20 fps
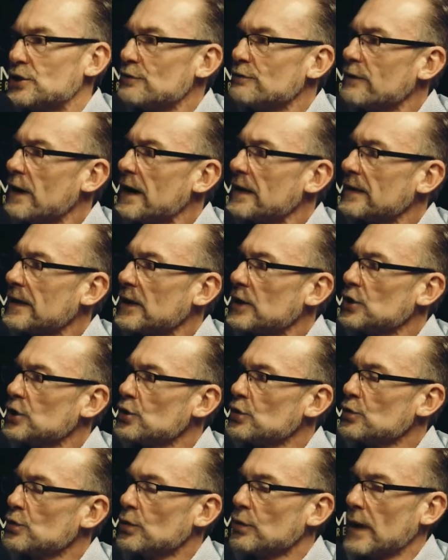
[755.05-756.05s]
you find that
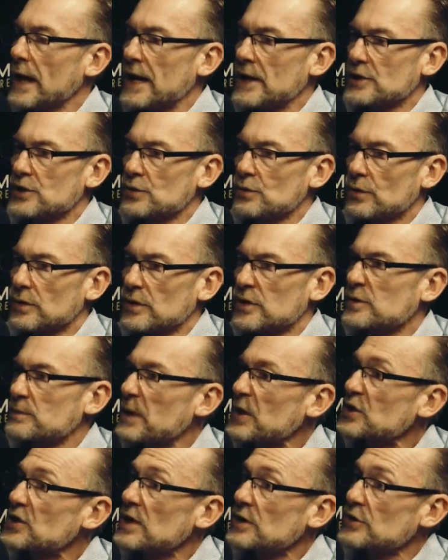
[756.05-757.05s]
you, as you were,
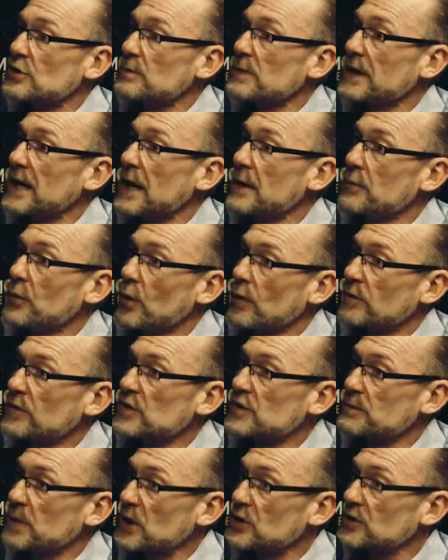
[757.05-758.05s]
especially as you became more of a
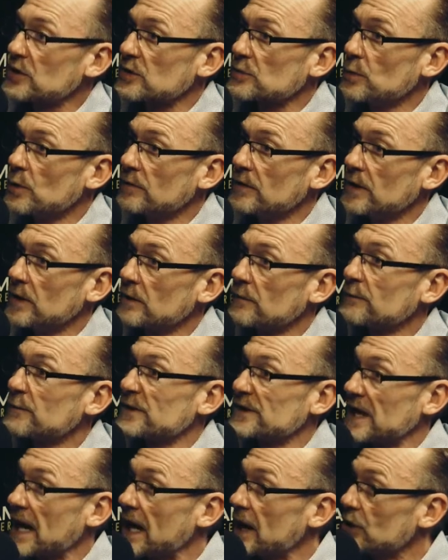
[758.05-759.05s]
specialist moving into
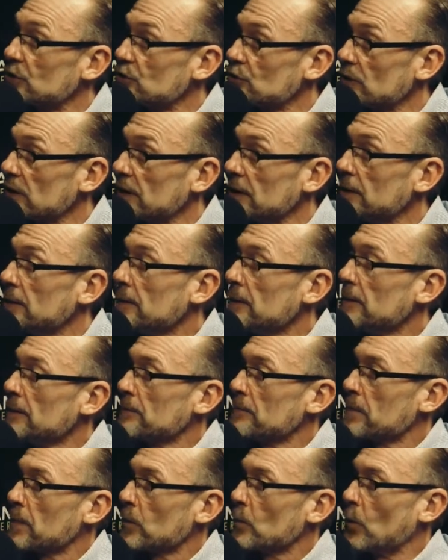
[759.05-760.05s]
physiatry,
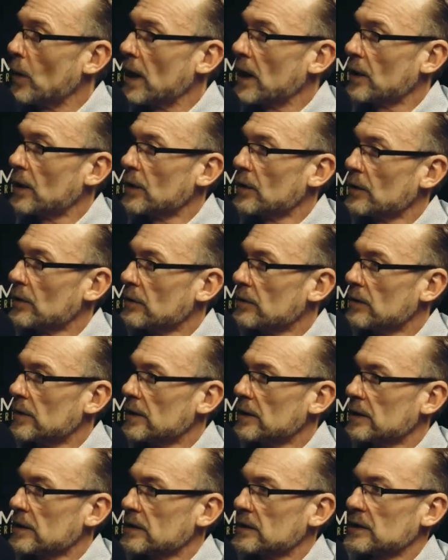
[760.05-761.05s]
where
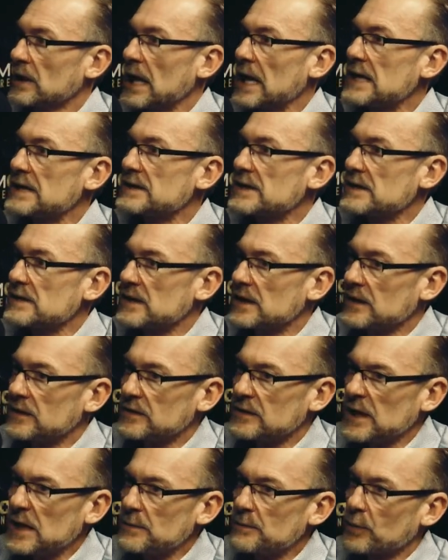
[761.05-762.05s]
the cases
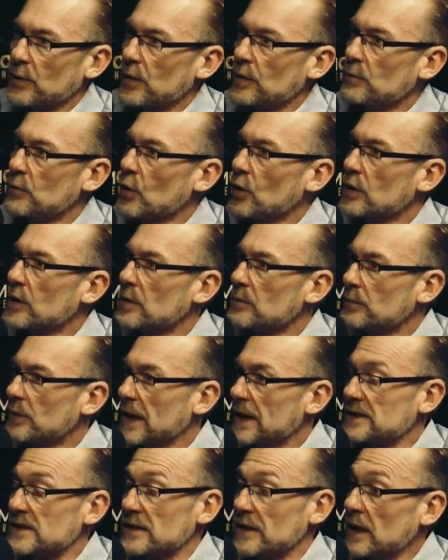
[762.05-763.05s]
get deeper and more
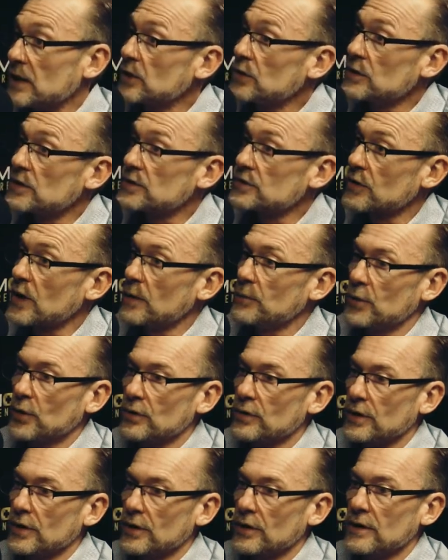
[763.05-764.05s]
complex? And like you described
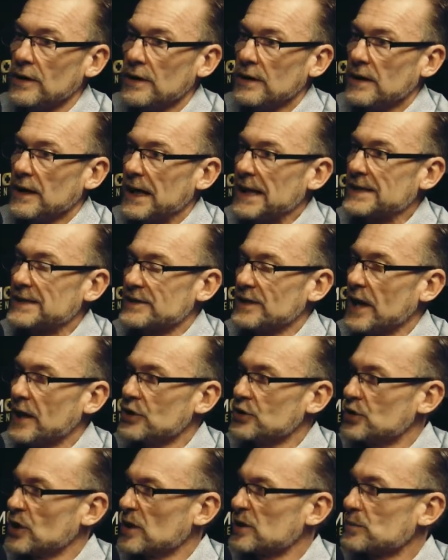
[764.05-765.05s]
earlier, it's
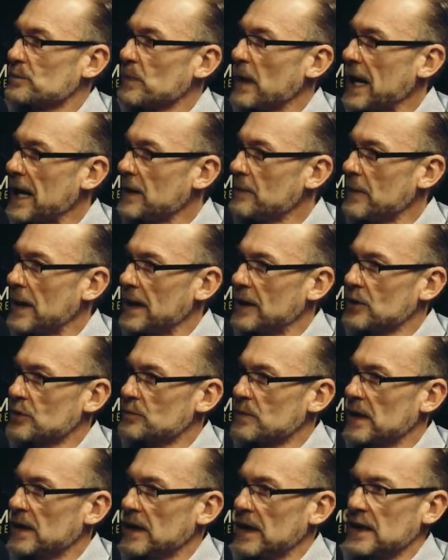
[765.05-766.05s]
not just pain
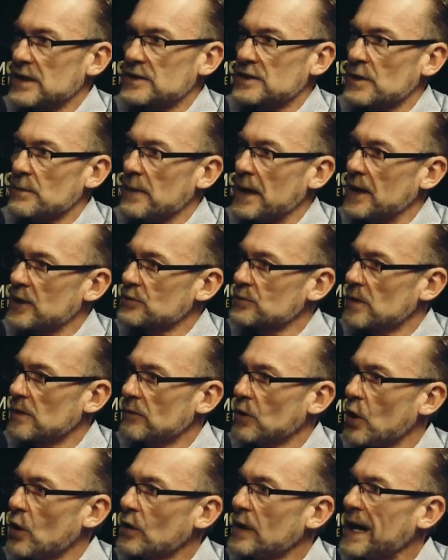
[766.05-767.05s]
management, it's the management
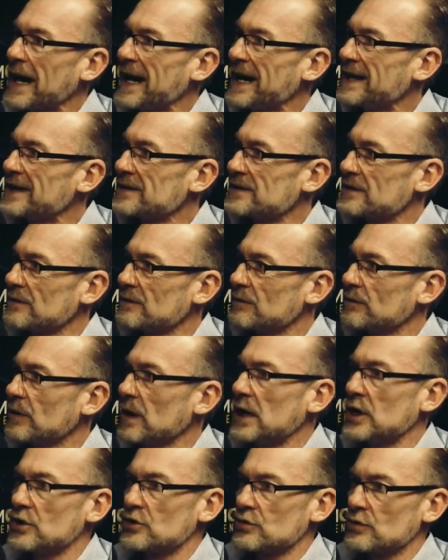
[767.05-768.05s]
of all kinds of
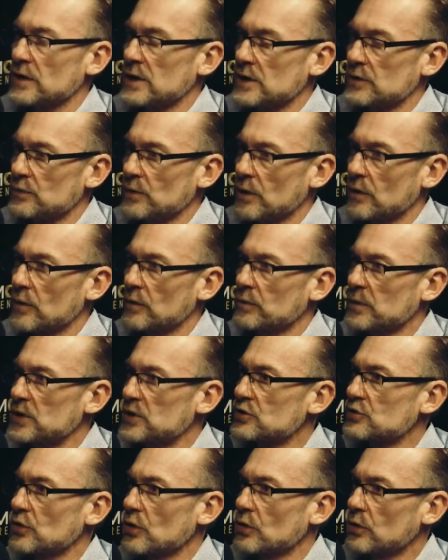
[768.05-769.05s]
injuries, whether it be
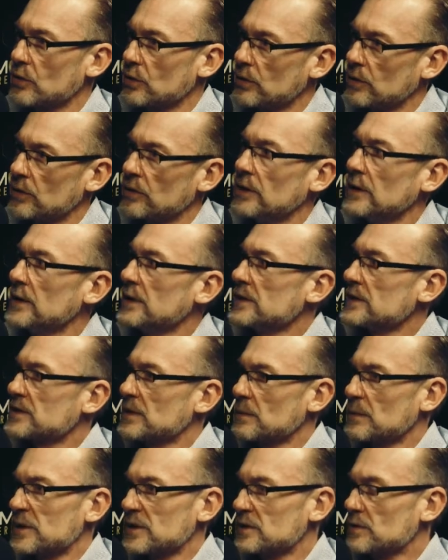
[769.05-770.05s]
stroke or
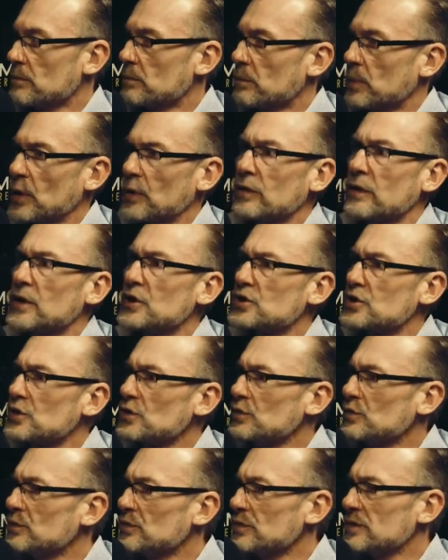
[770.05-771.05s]
some of these birth
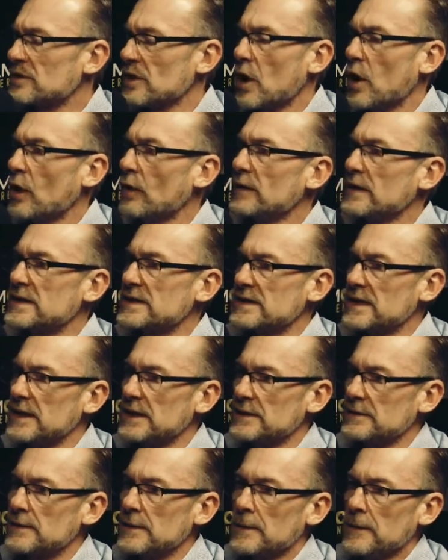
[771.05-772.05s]
issues, all these
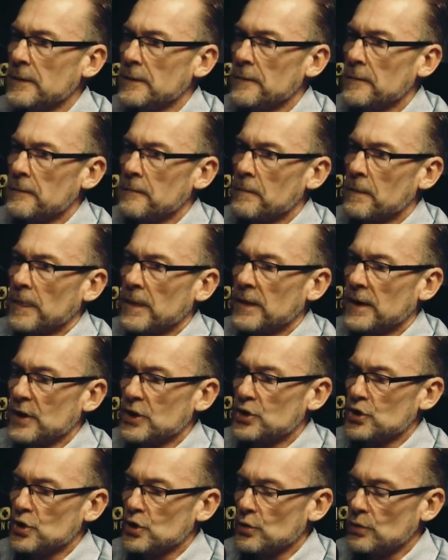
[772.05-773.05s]
things.
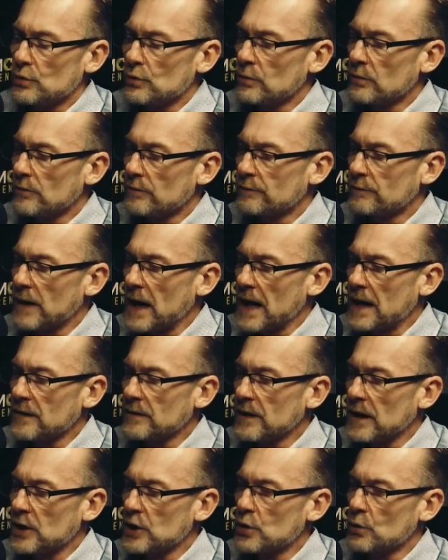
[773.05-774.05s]
Did you
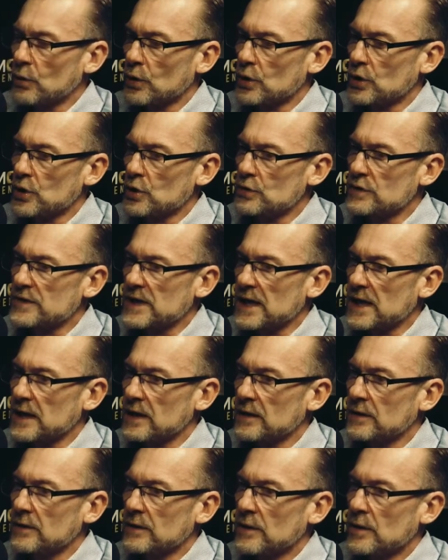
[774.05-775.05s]
find that you were
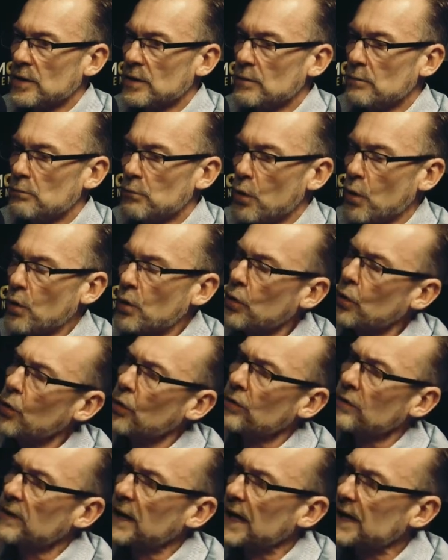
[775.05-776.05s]
using more
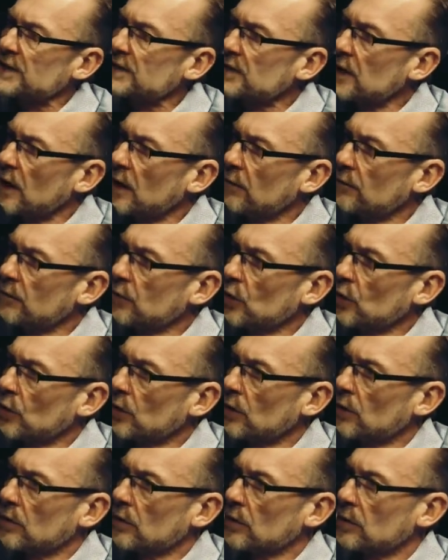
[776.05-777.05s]
or less of
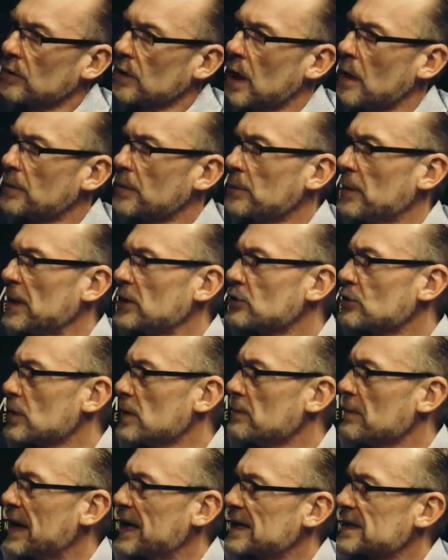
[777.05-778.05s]
your
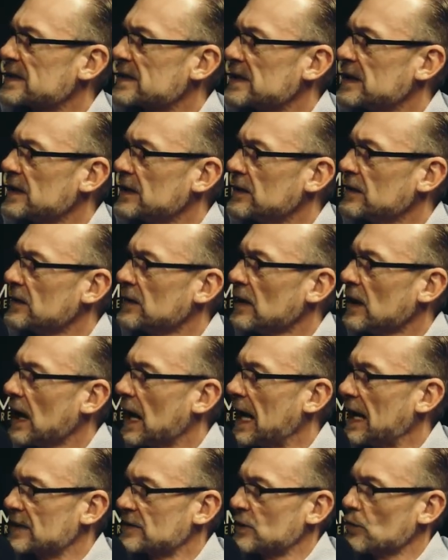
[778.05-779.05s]
complementary medicine
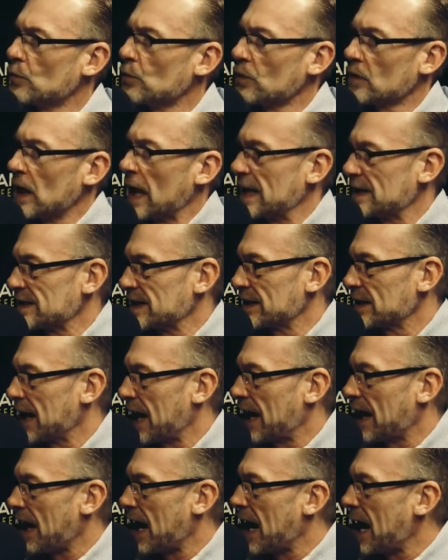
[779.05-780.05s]
as it as it
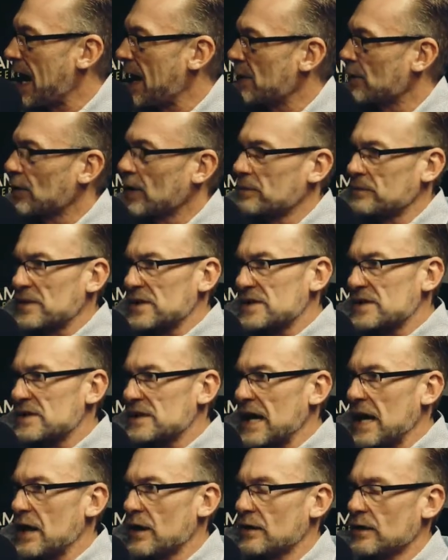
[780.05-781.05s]
got higher up the
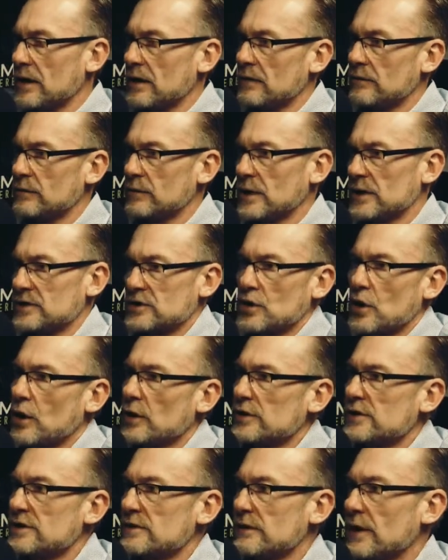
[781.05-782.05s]
scale of let's
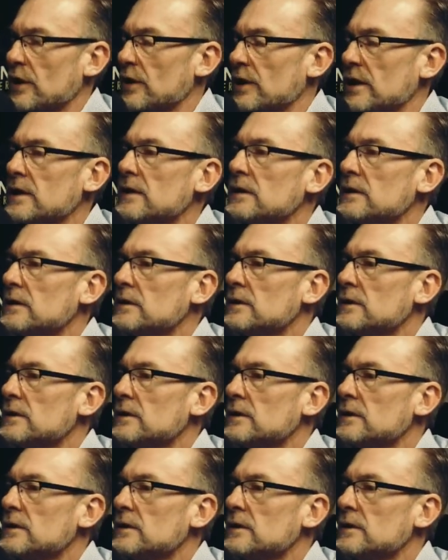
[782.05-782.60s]
call it severity?